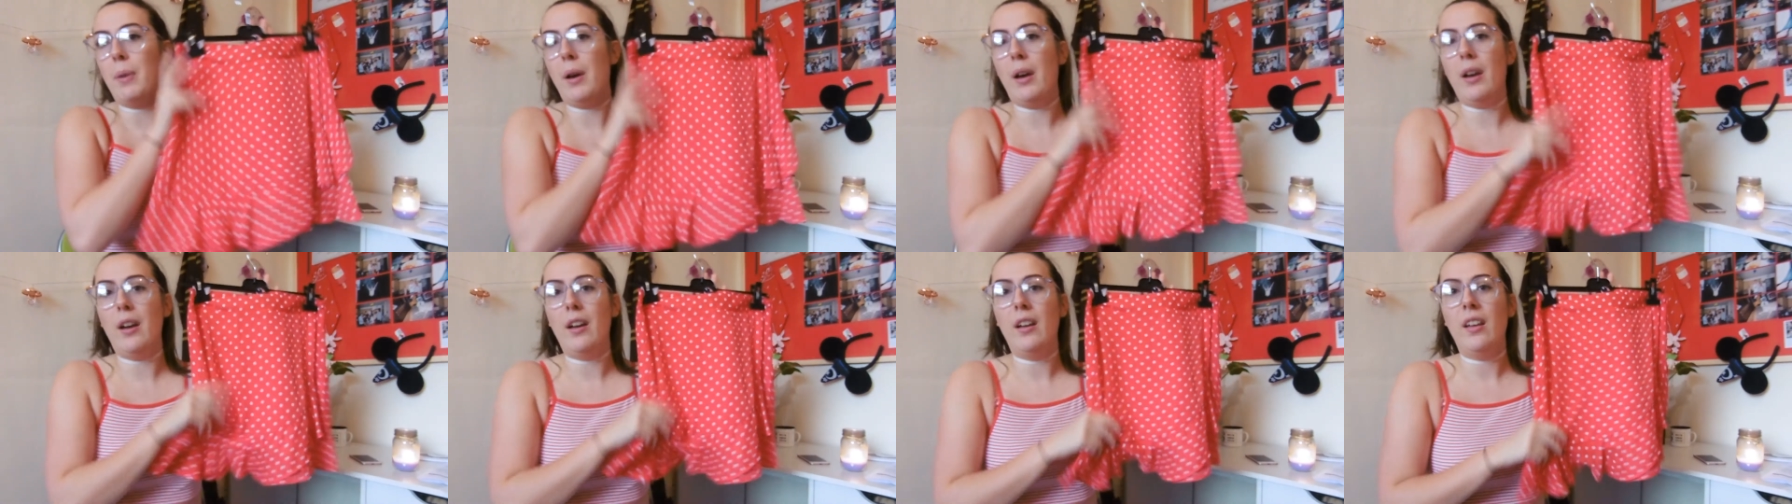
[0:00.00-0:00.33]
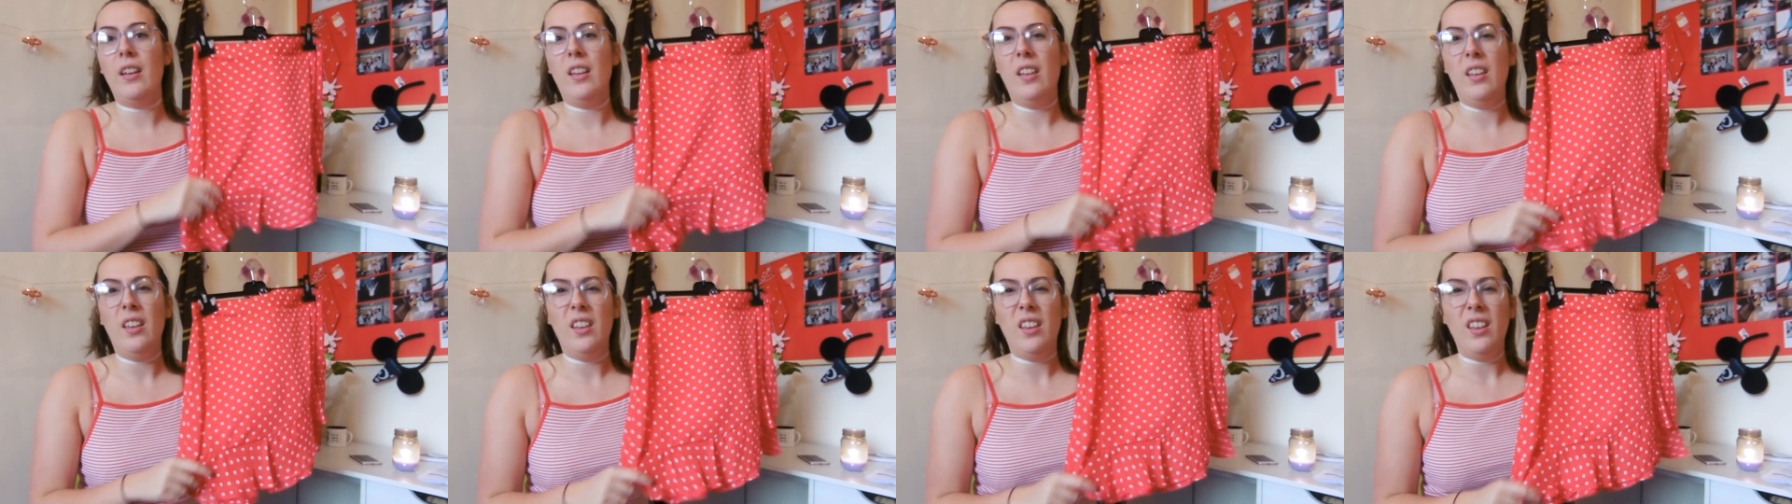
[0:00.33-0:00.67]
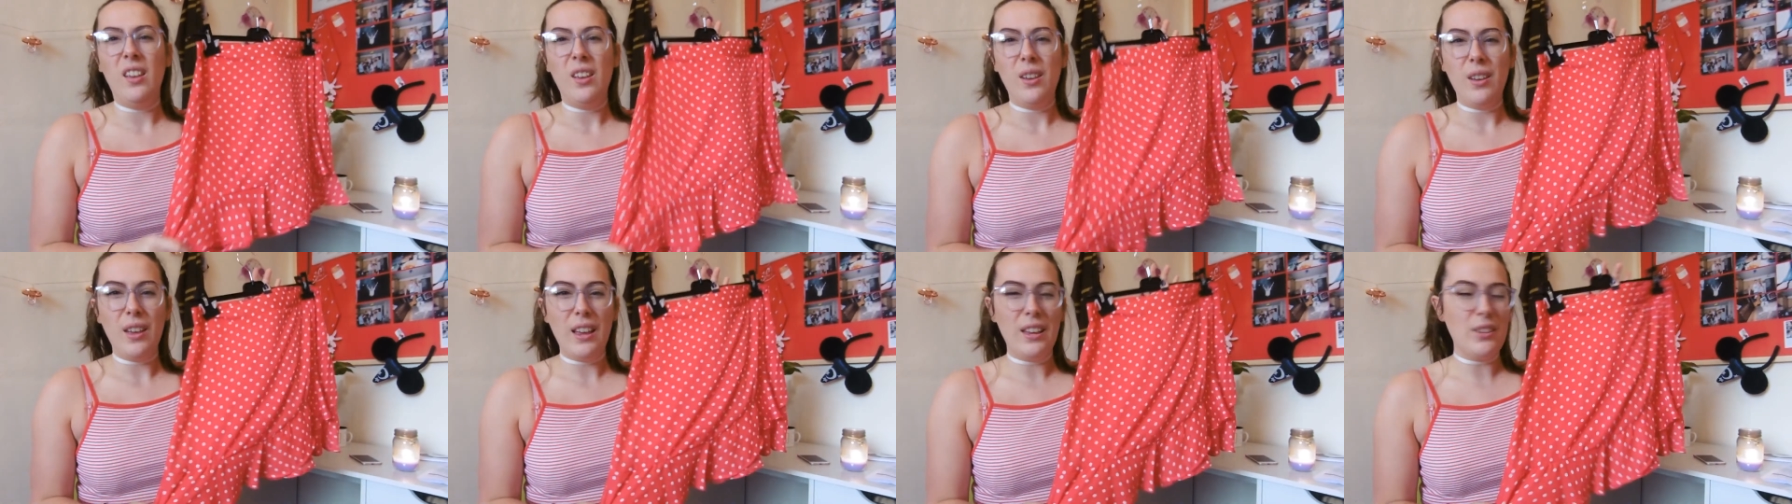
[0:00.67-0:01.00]
but
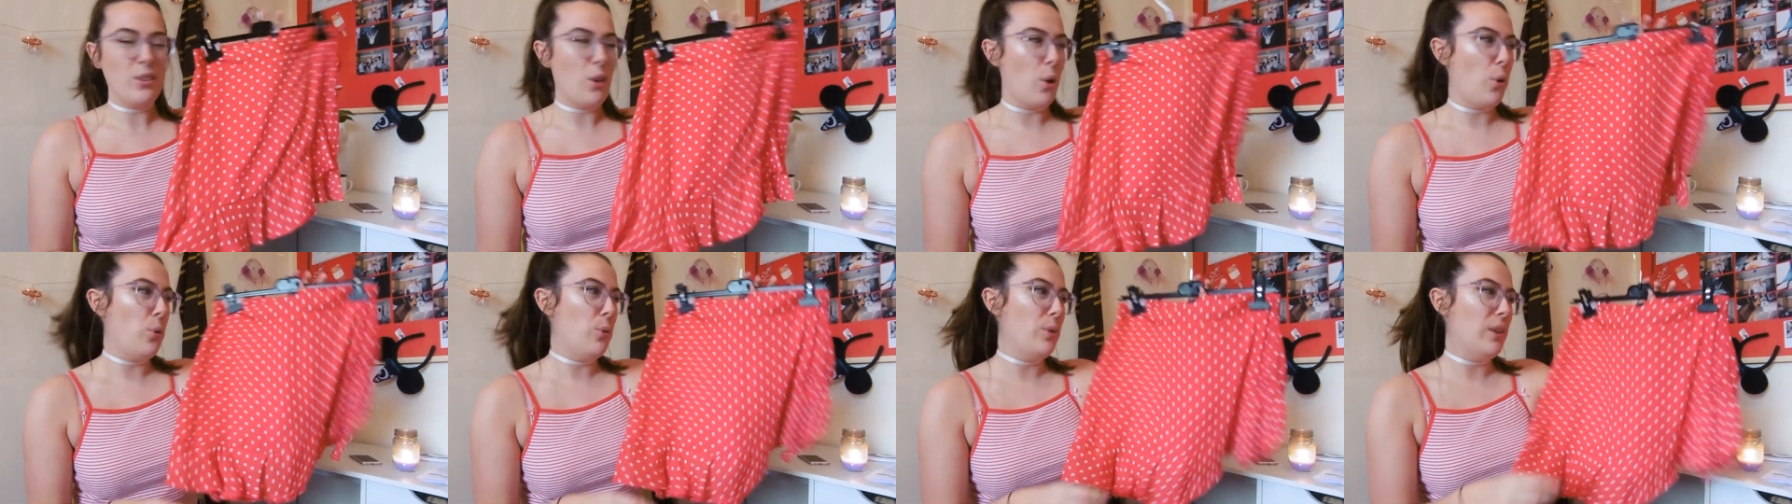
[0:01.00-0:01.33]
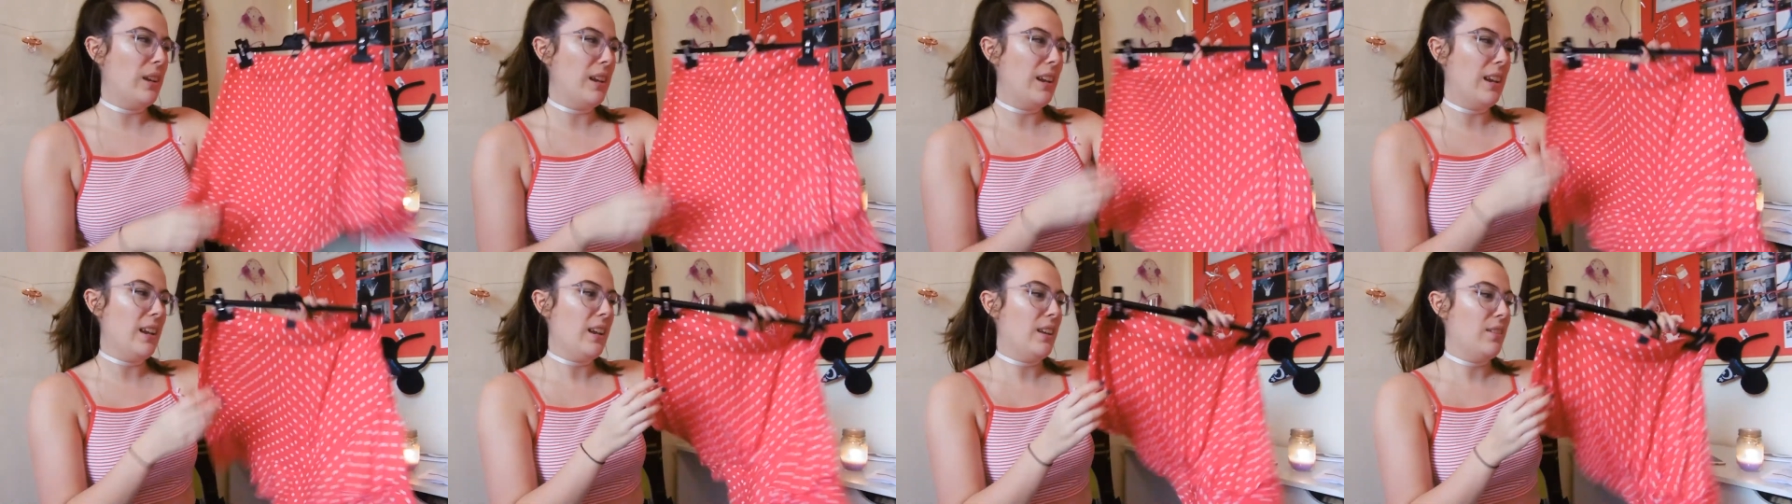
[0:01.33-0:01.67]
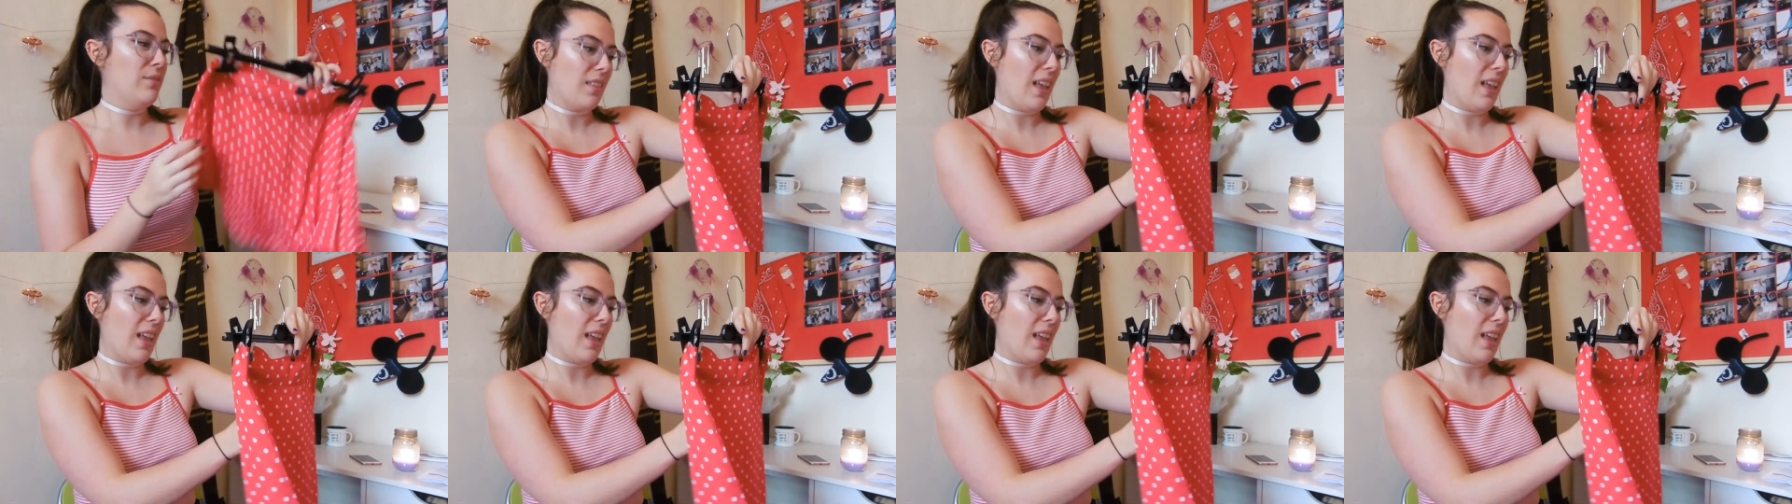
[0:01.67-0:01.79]
it's only